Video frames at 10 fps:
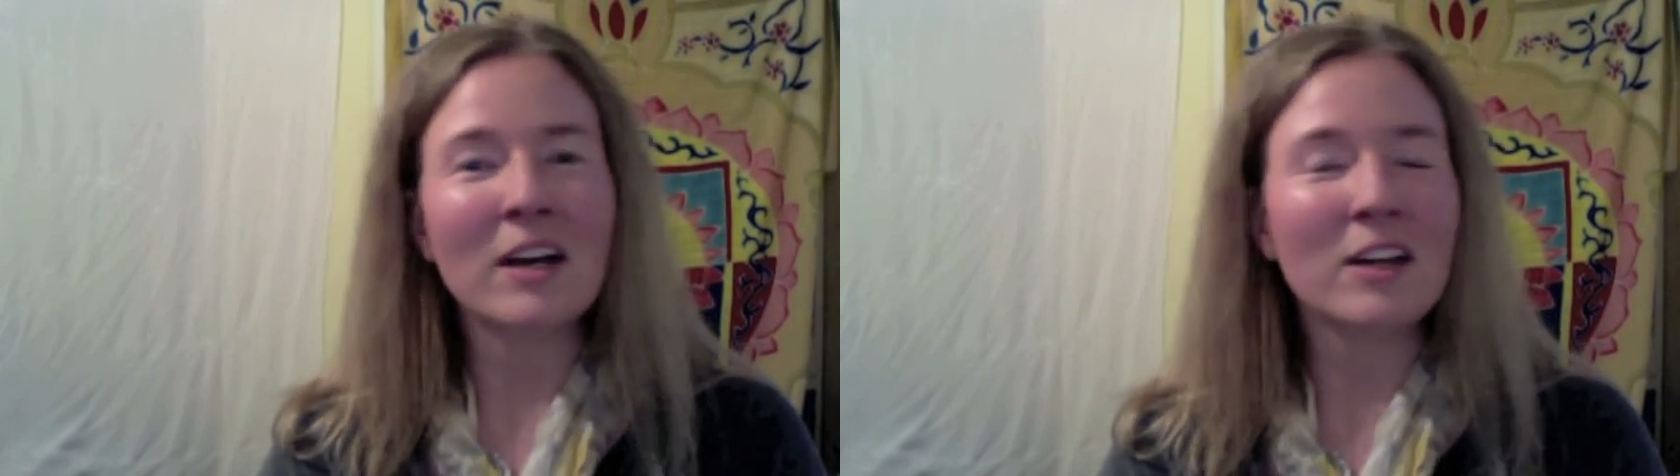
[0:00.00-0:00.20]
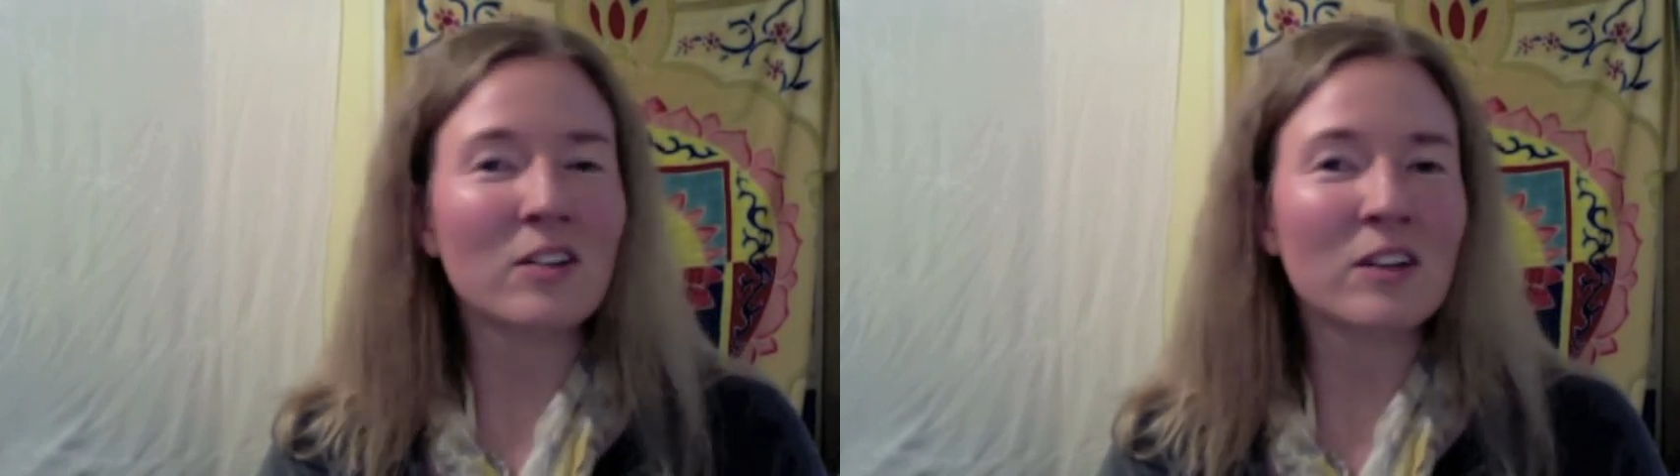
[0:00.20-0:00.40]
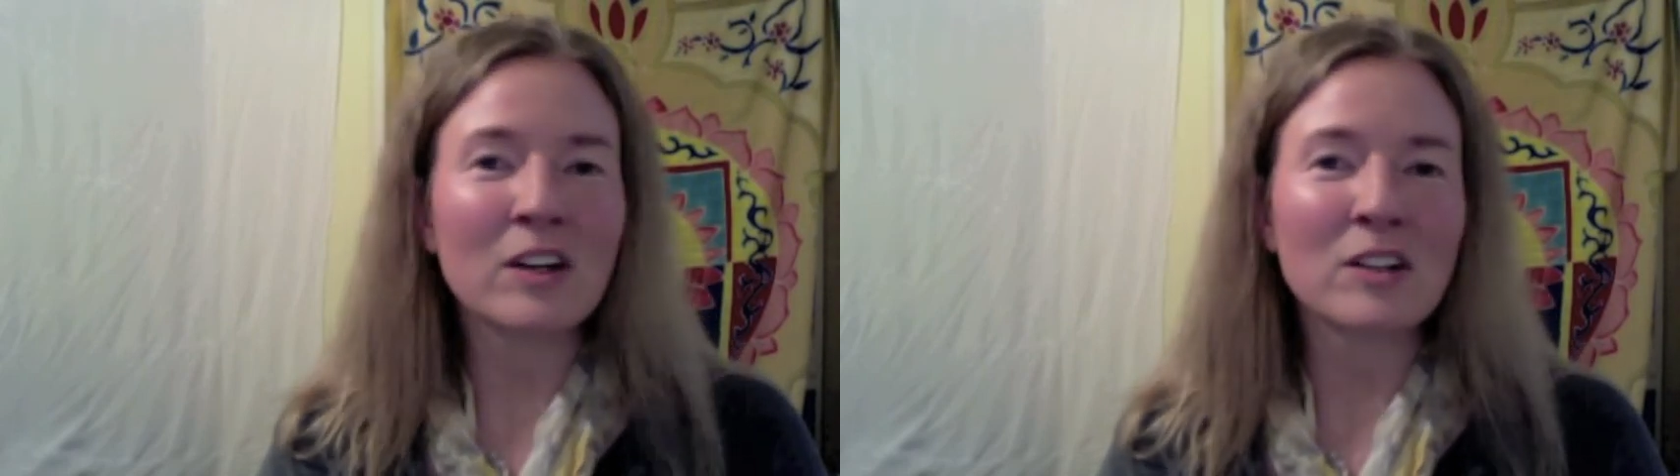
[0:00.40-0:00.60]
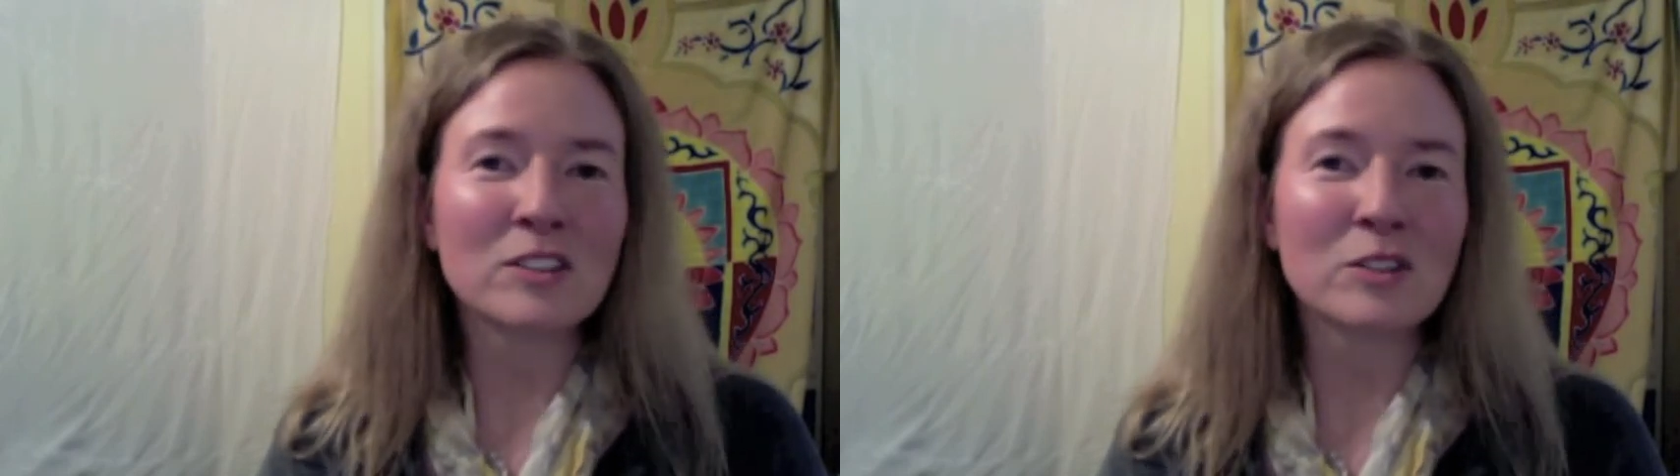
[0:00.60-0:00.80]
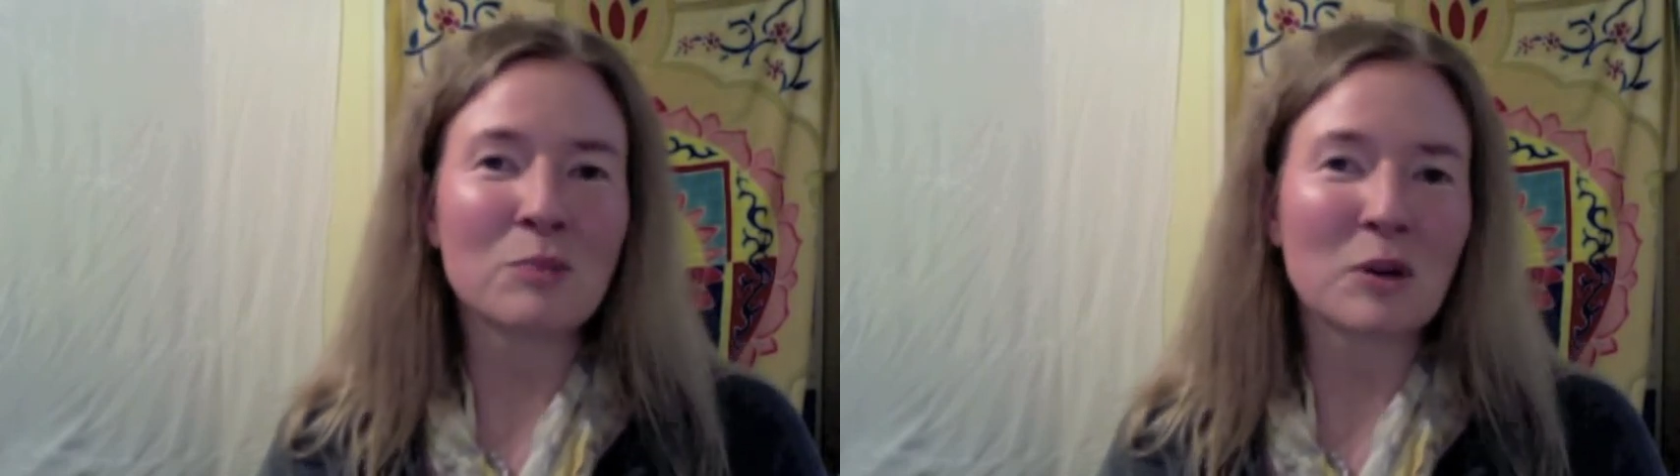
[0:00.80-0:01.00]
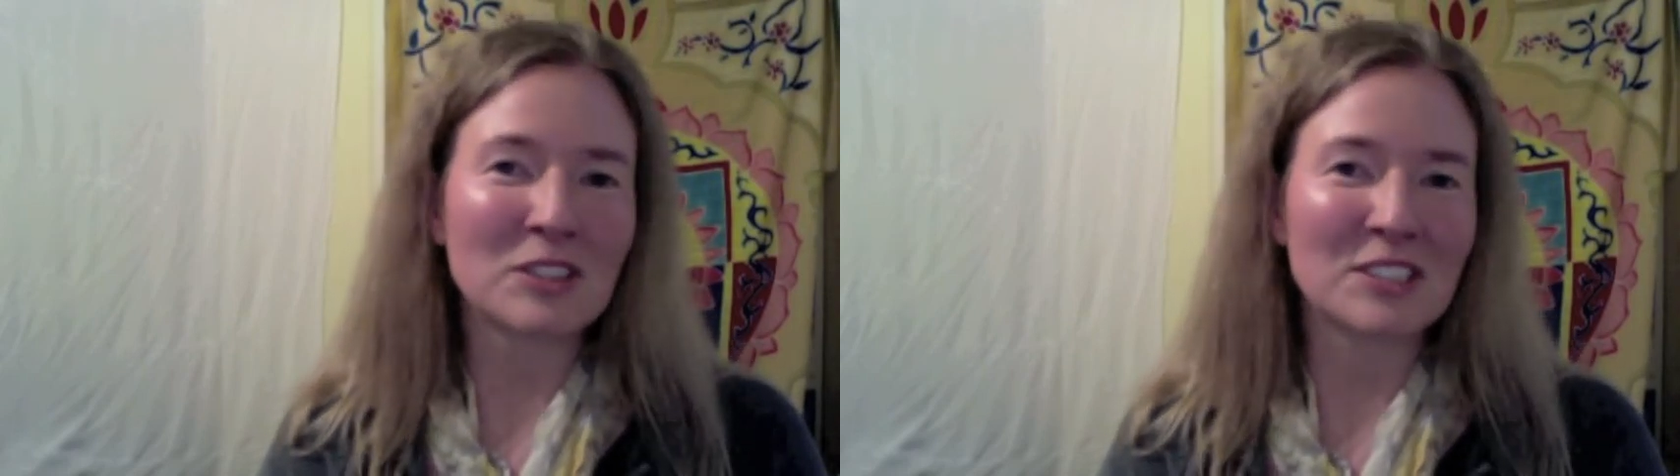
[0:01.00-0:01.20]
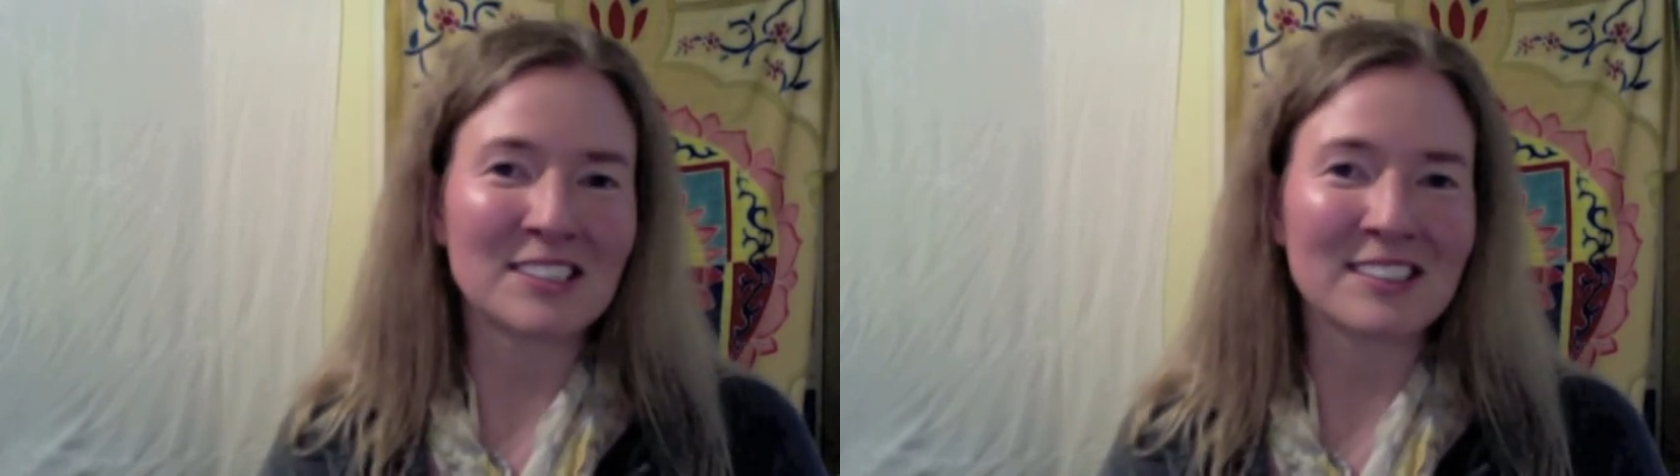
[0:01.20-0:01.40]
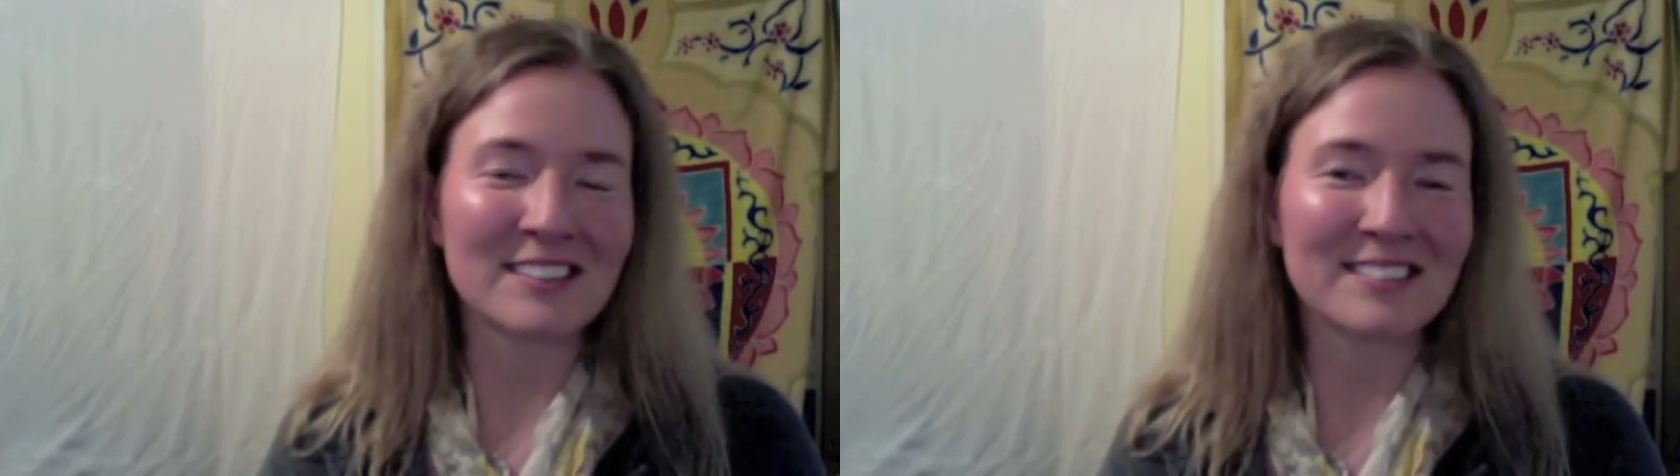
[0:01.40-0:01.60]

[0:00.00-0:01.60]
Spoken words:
you can also purchase it.